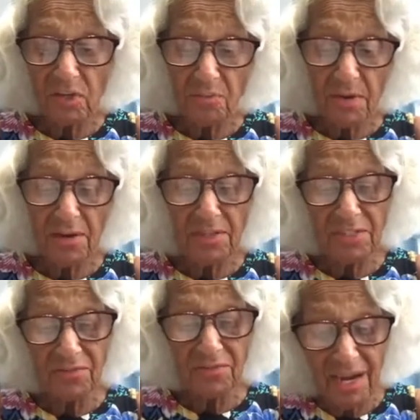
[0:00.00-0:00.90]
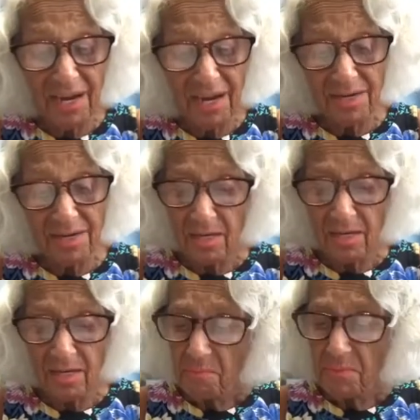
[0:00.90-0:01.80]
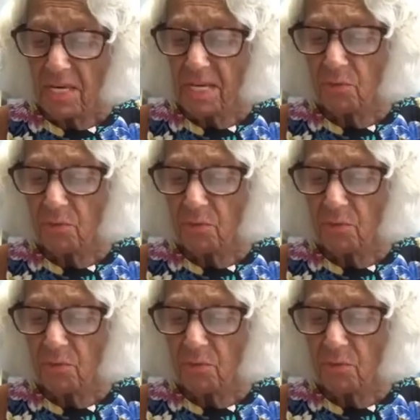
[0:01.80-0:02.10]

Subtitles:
the parents have died. Being